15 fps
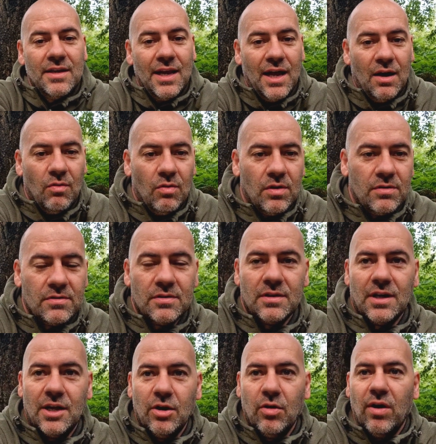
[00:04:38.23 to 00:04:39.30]
Now
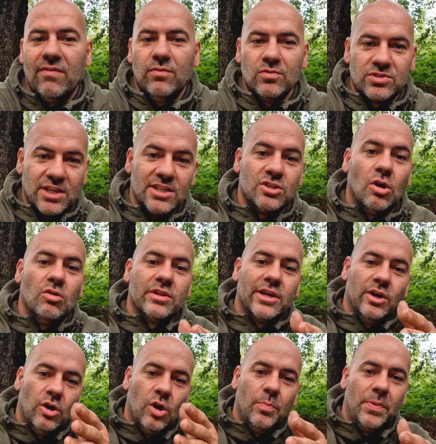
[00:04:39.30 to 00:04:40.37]
I know everyone says hold
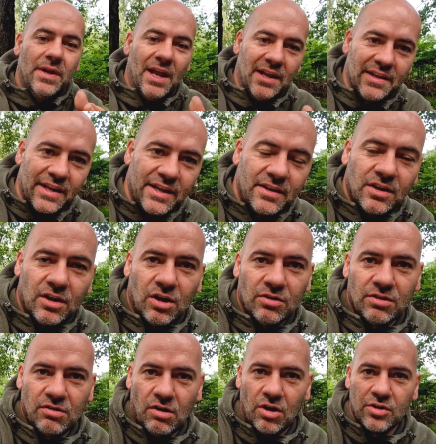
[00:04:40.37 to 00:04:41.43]
it open-handed
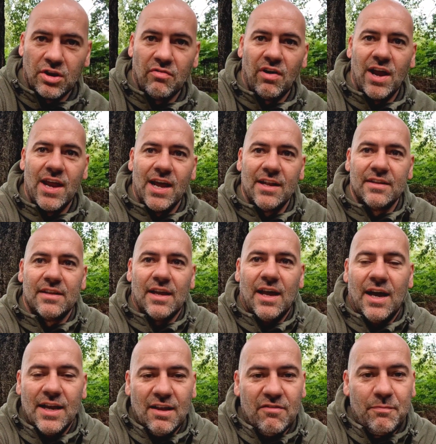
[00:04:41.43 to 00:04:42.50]
on your right hand,
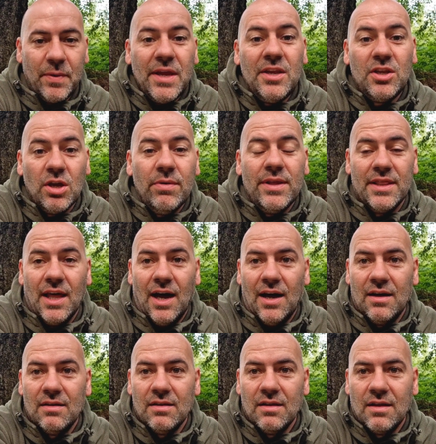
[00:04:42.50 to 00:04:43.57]
and I've been doing
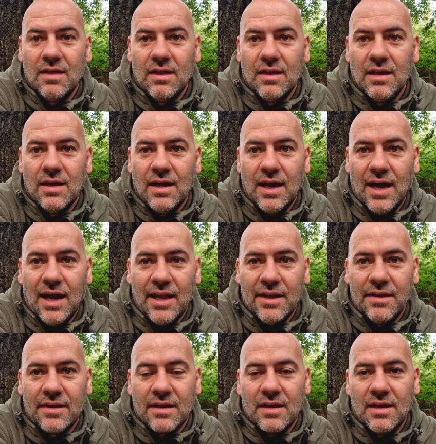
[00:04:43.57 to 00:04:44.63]
that,
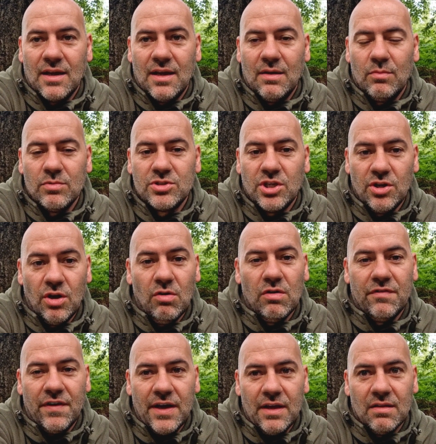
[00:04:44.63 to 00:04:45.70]
and to no
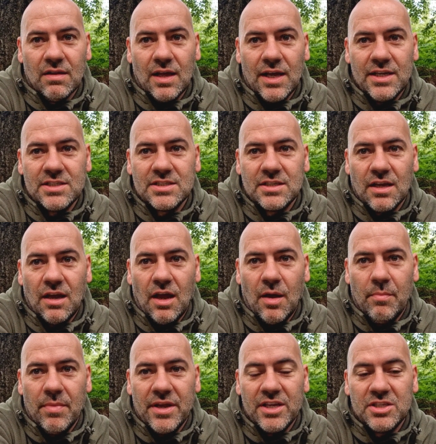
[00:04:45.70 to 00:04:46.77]
avail. It's
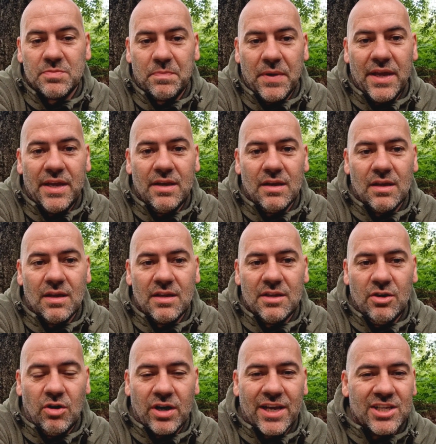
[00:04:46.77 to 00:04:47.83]
been,
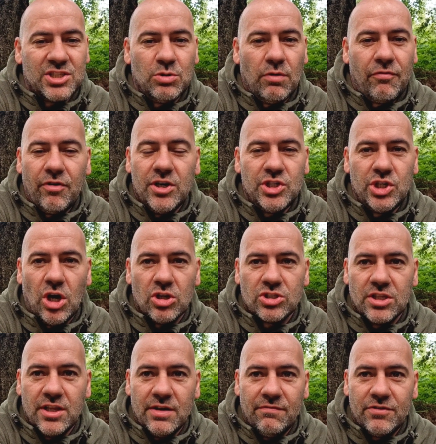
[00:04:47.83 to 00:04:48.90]
you know, I get 2 or 3
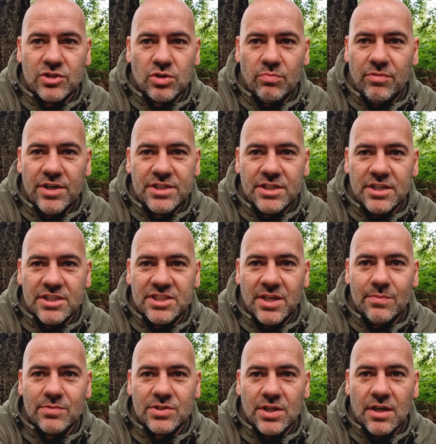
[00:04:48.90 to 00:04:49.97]
shots, and then for some reason it
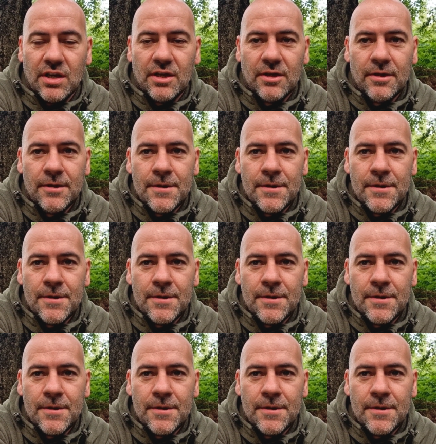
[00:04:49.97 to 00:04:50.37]
seems to